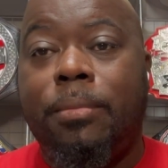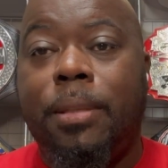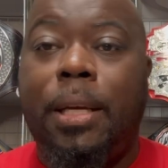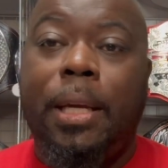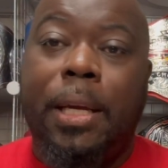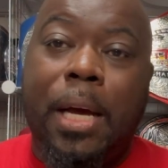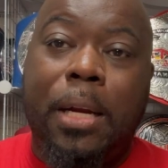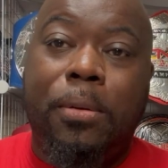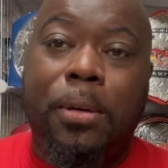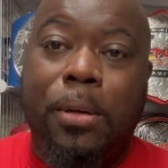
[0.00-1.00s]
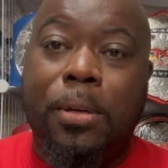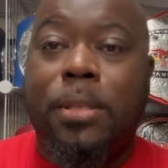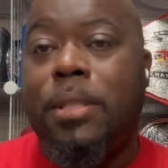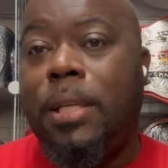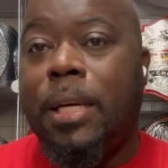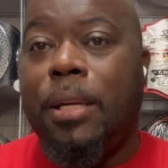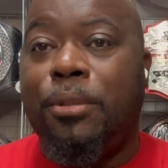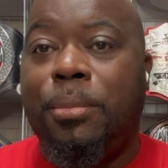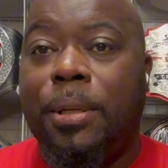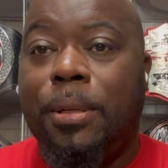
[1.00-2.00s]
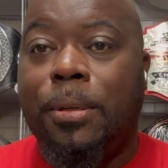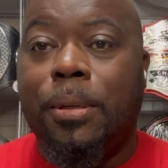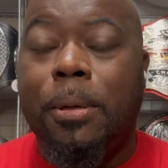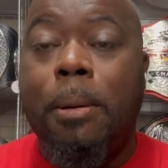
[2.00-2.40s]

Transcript: the N got a little longer, T got a little bit longer.